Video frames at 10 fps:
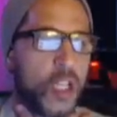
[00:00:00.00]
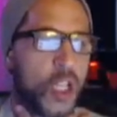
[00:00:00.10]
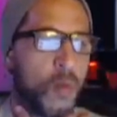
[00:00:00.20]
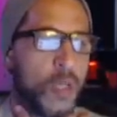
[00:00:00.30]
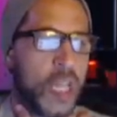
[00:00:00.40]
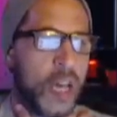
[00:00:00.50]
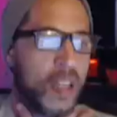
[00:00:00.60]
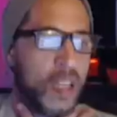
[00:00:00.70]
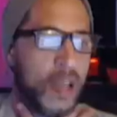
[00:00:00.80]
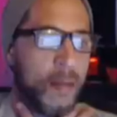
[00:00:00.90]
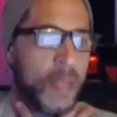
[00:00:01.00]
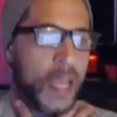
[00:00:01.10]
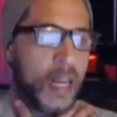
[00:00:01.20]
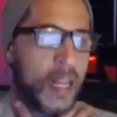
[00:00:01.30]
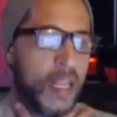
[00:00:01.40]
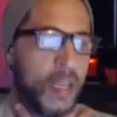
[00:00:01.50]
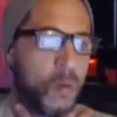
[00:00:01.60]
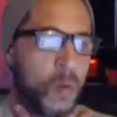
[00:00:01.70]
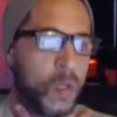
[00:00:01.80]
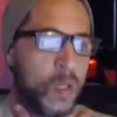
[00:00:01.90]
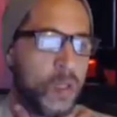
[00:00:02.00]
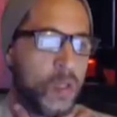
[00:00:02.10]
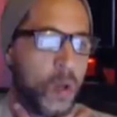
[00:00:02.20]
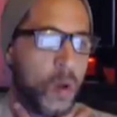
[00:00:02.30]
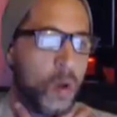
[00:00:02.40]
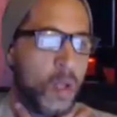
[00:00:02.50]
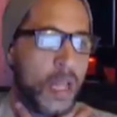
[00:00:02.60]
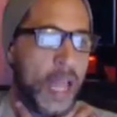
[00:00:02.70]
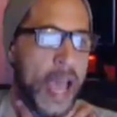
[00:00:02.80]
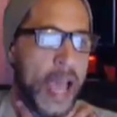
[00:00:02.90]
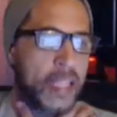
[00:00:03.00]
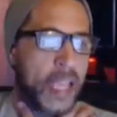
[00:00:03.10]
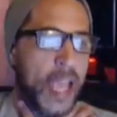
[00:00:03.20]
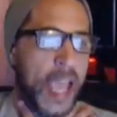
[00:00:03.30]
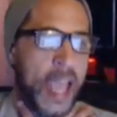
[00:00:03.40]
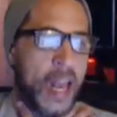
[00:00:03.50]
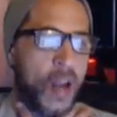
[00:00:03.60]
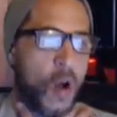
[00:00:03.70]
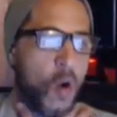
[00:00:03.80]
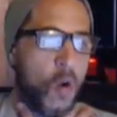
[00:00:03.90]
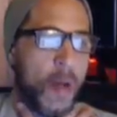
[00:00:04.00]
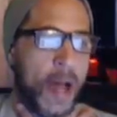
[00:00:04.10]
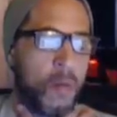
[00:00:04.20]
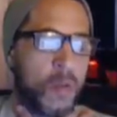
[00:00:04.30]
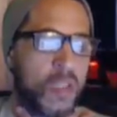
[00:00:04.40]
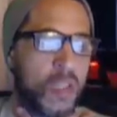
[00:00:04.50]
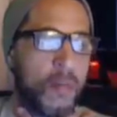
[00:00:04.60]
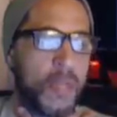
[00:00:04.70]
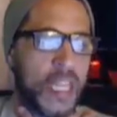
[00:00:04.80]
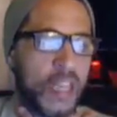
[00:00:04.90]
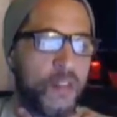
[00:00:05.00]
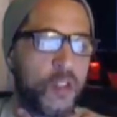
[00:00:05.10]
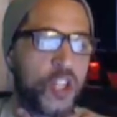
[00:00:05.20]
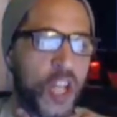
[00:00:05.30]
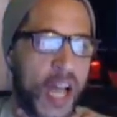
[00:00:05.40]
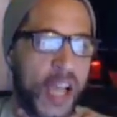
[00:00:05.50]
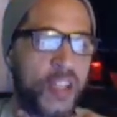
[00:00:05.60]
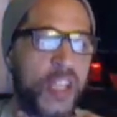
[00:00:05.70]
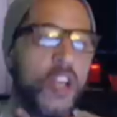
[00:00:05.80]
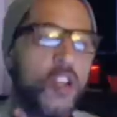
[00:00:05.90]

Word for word: She would tell them that it was all an act and at home I was some evil child.